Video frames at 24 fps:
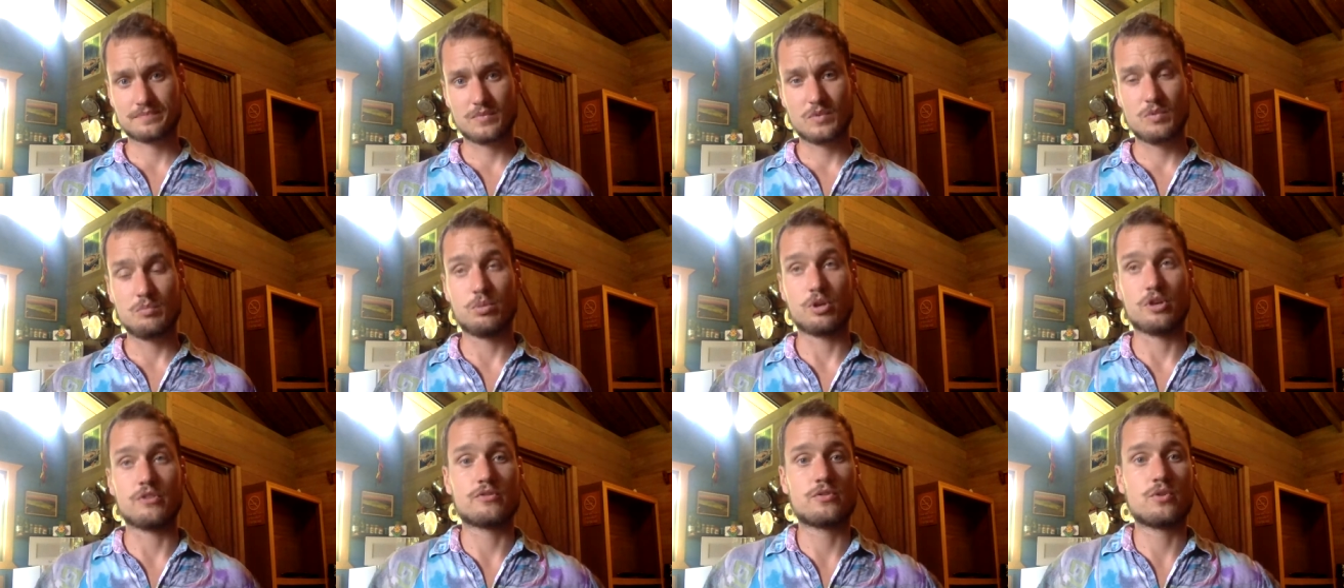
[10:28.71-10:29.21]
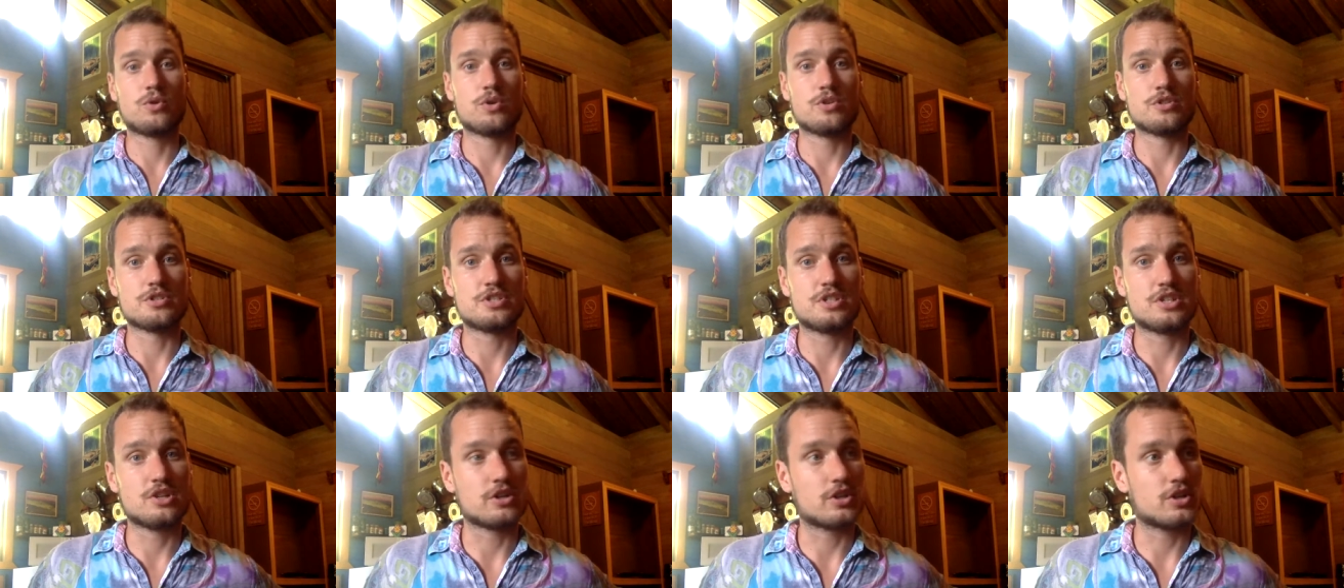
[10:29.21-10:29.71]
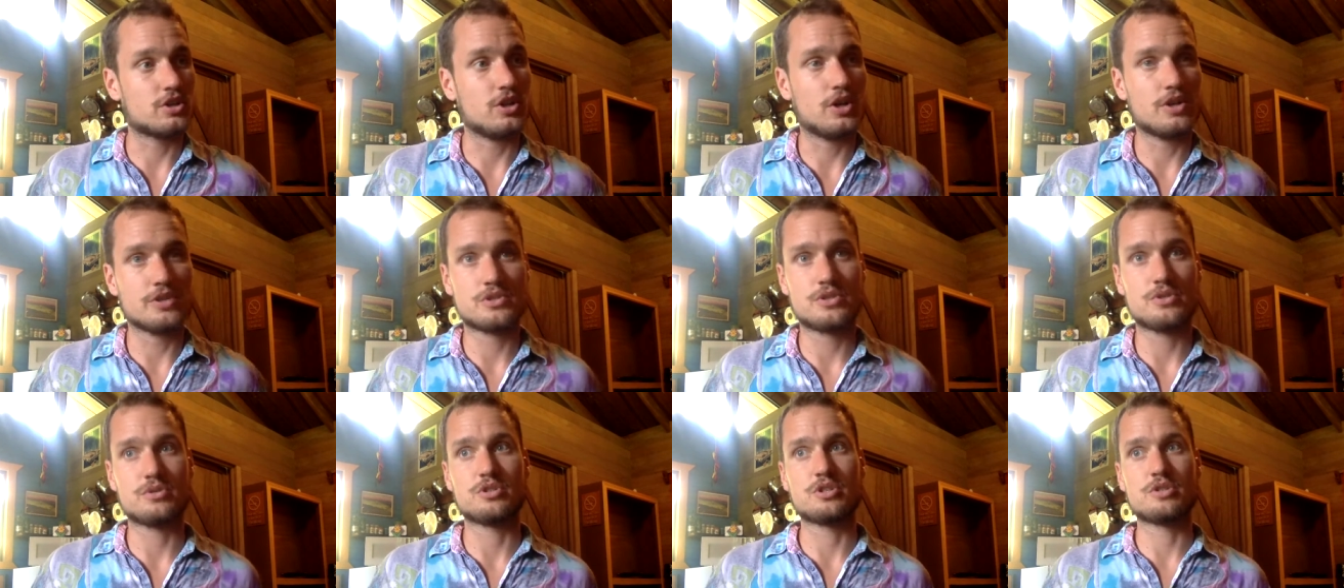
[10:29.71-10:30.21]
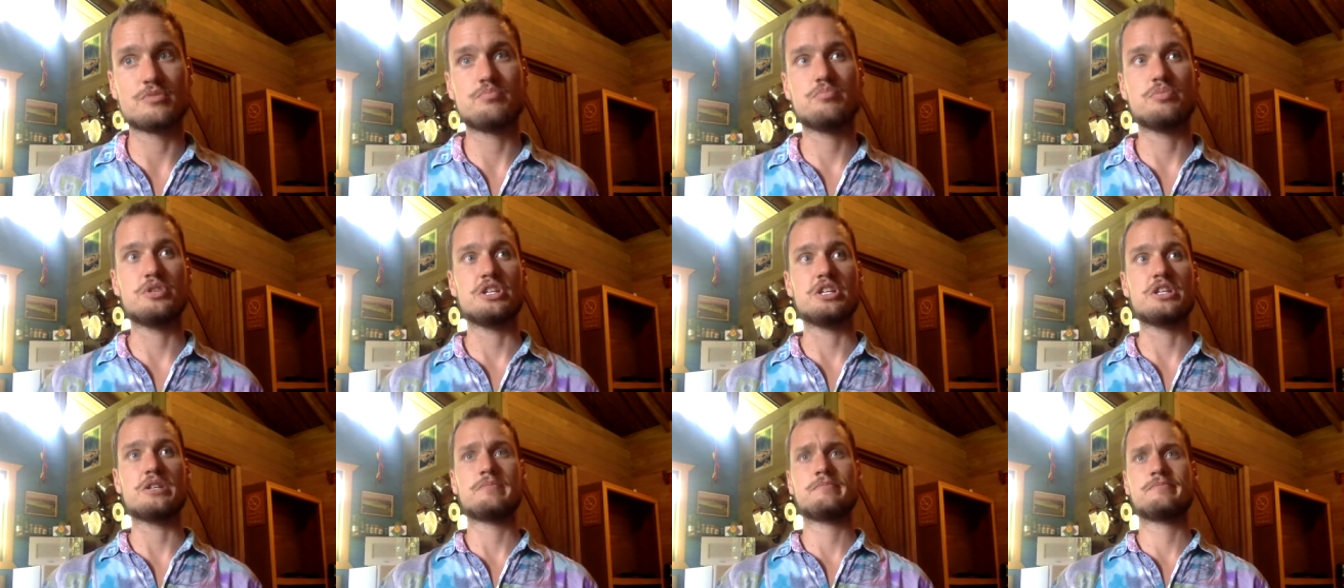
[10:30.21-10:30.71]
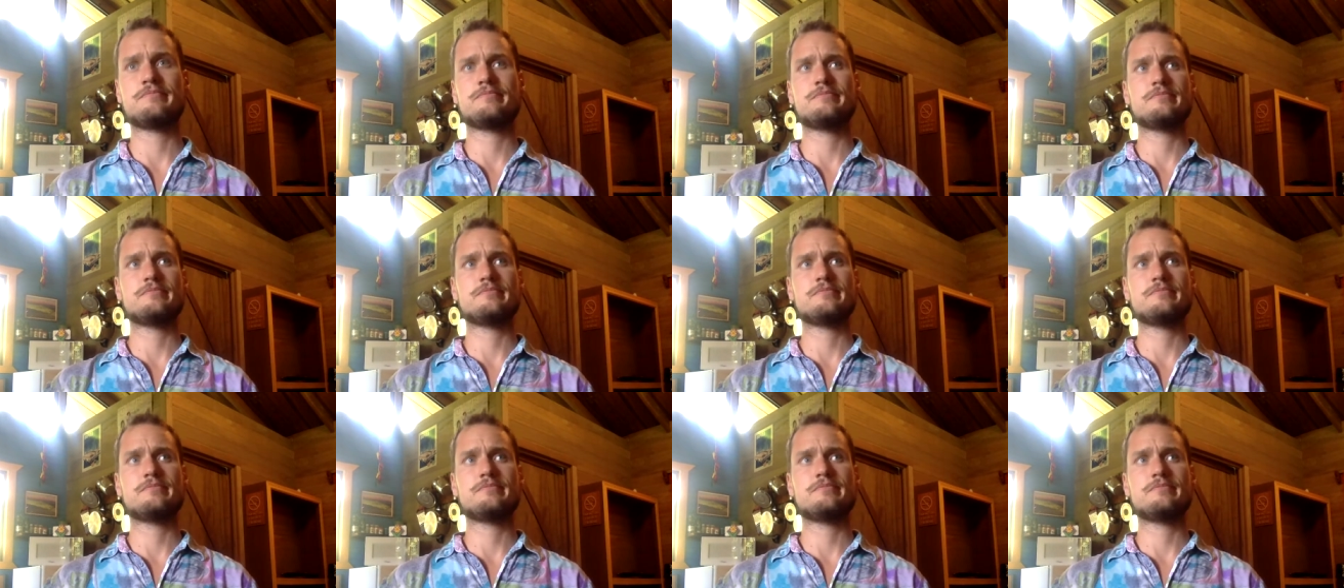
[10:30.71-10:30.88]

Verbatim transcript: but of course, there can also just be